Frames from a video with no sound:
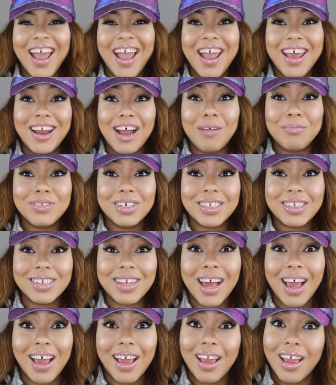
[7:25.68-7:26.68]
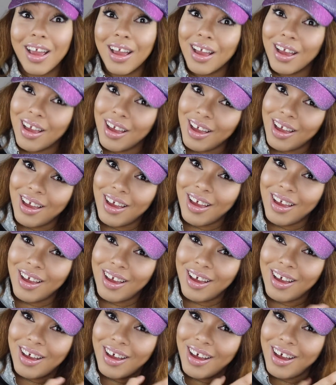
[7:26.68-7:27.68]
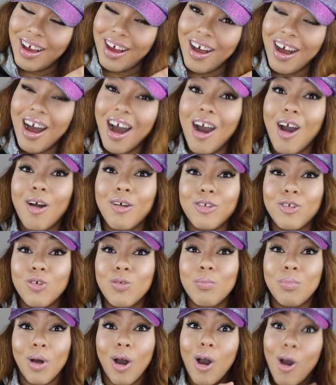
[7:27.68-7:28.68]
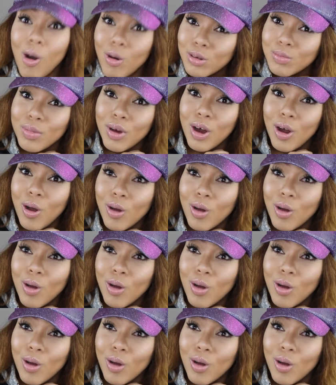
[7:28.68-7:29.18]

And I'm just like, oh, you bold.